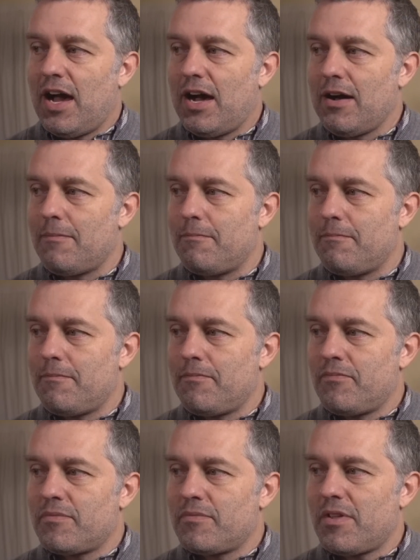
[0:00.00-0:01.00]
I
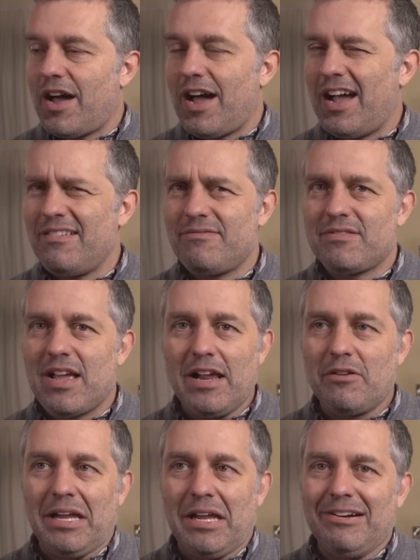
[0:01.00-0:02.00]

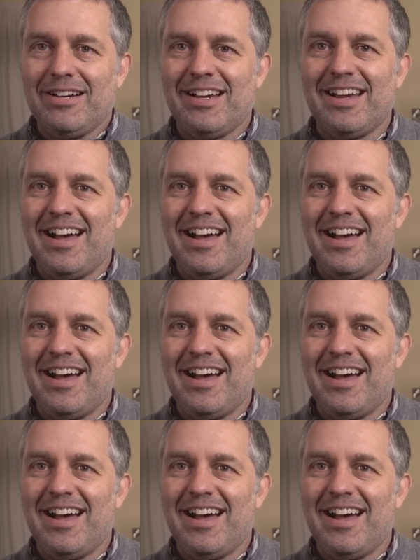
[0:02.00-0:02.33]
don't care.